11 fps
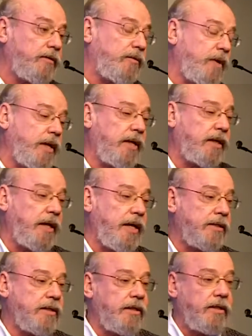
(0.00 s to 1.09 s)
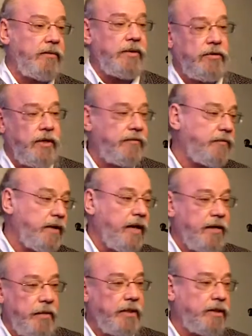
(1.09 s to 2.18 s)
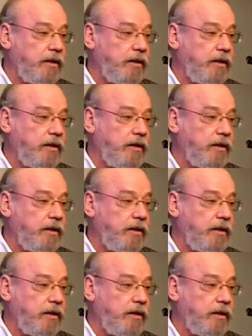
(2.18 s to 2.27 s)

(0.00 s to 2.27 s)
you run out of gasoline, well, you try and figure out how to make